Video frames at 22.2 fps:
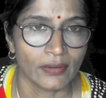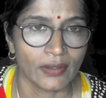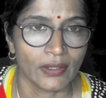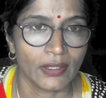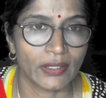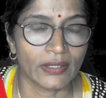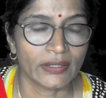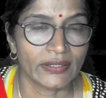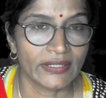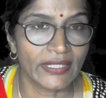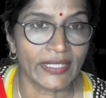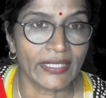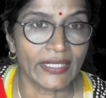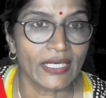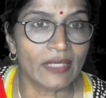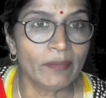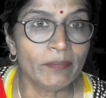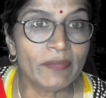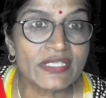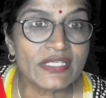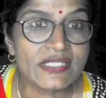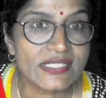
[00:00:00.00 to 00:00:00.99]
they can
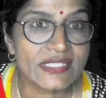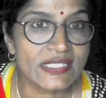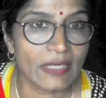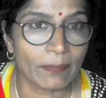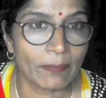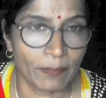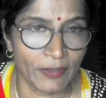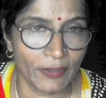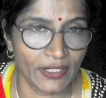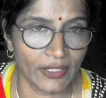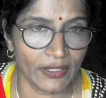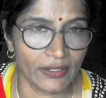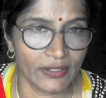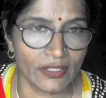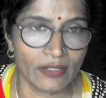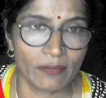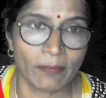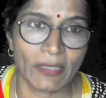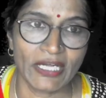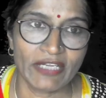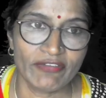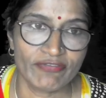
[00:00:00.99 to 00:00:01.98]
be separated
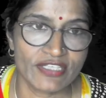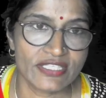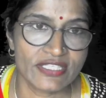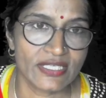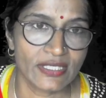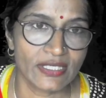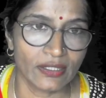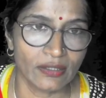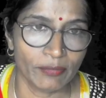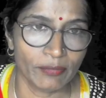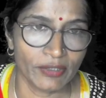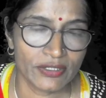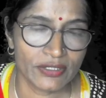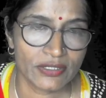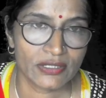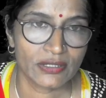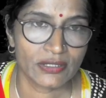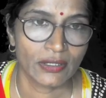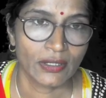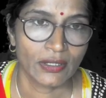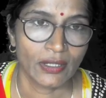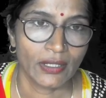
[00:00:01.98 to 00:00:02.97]
by physical means.
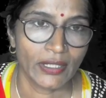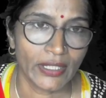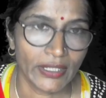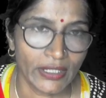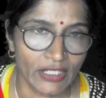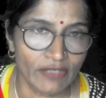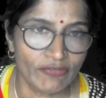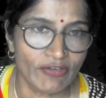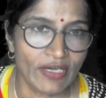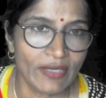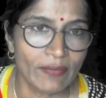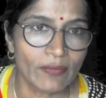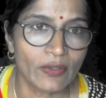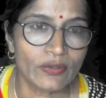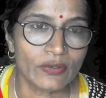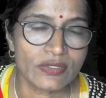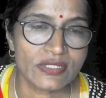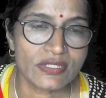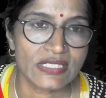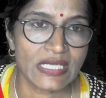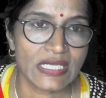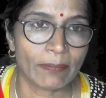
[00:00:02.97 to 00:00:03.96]
Like if I want to
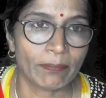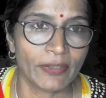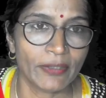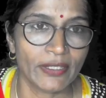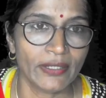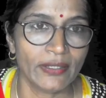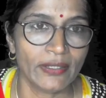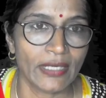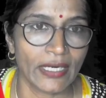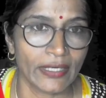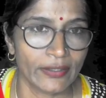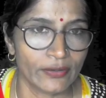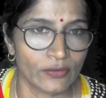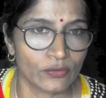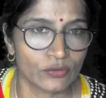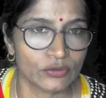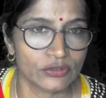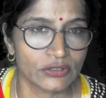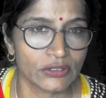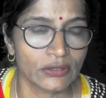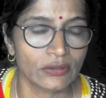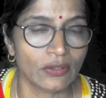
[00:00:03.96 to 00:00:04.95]
separate
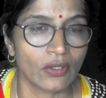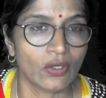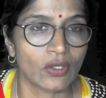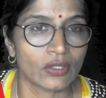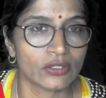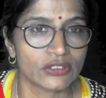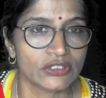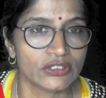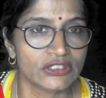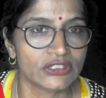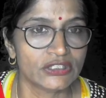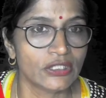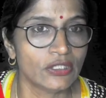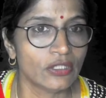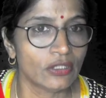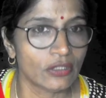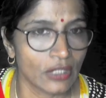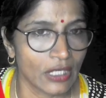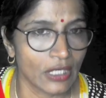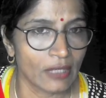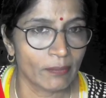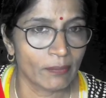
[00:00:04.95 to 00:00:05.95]
nitrogen, oxygen or
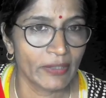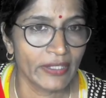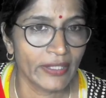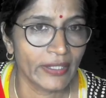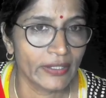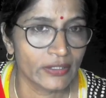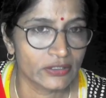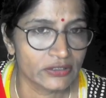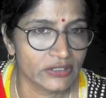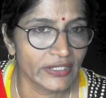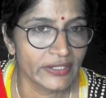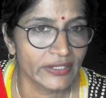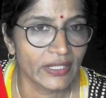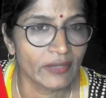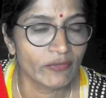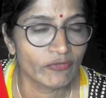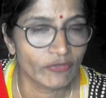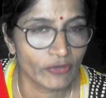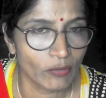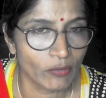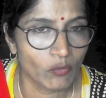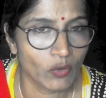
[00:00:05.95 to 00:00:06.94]
carbon dioxide
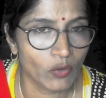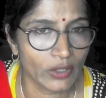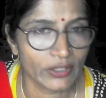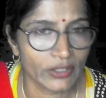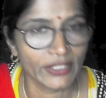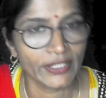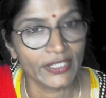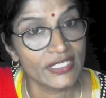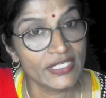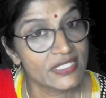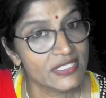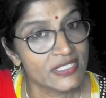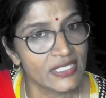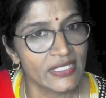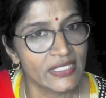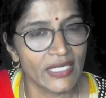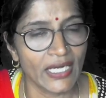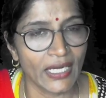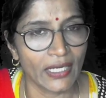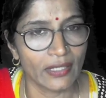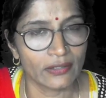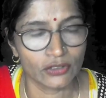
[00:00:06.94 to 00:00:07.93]
from water easily,
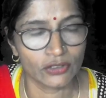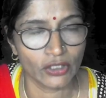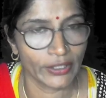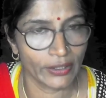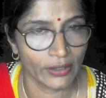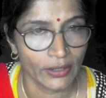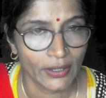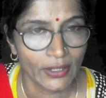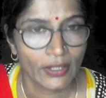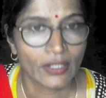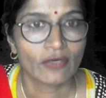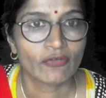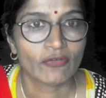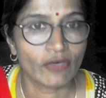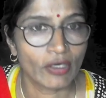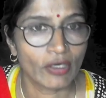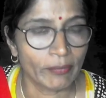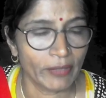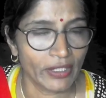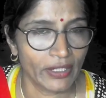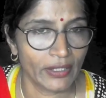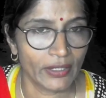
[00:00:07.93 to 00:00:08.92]
from
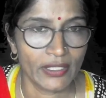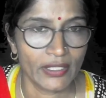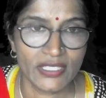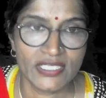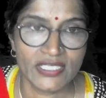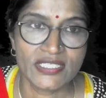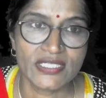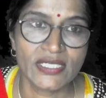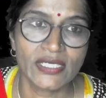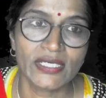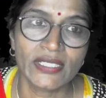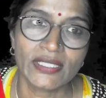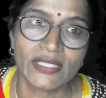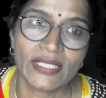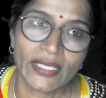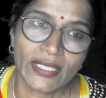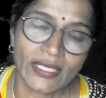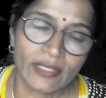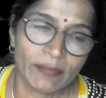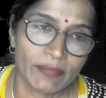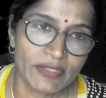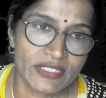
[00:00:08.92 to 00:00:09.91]
air easily, they
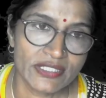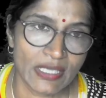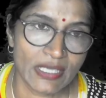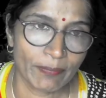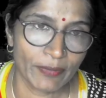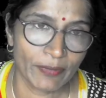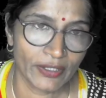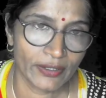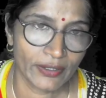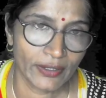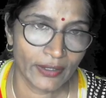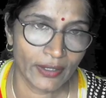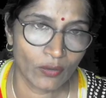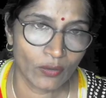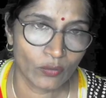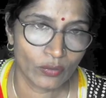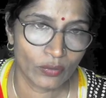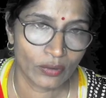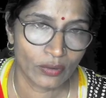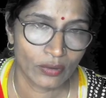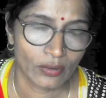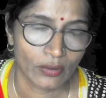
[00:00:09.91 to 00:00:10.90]
can be separated out.
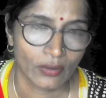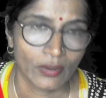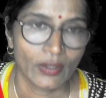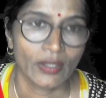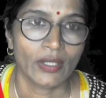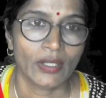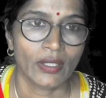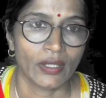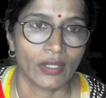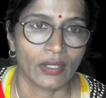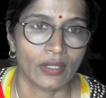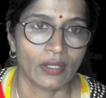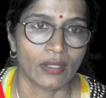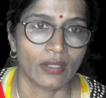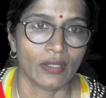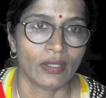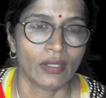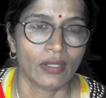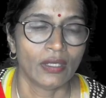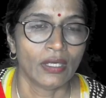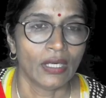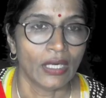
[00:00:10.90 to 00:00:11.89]

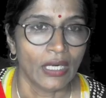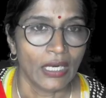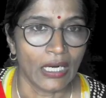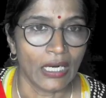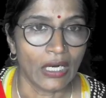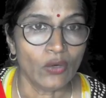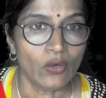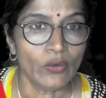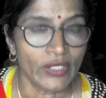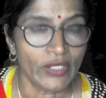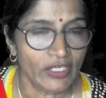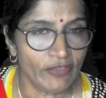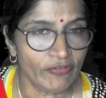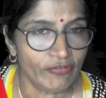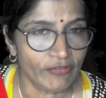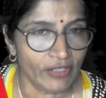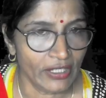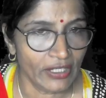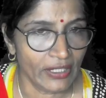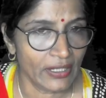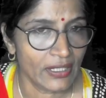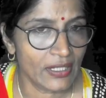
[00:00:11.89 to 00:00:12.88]
How? If
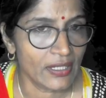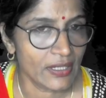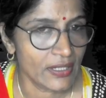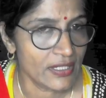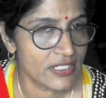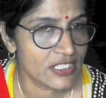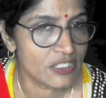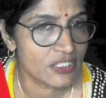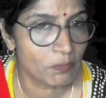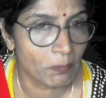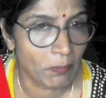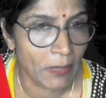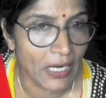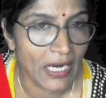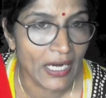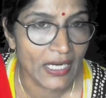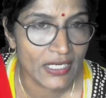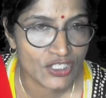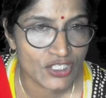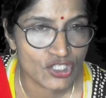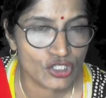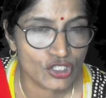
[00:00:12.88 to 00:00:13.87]
air is
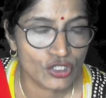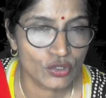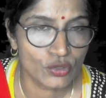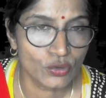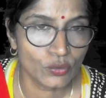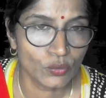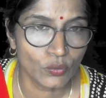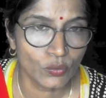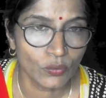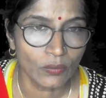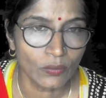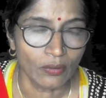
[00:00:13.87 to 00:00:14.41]
passed through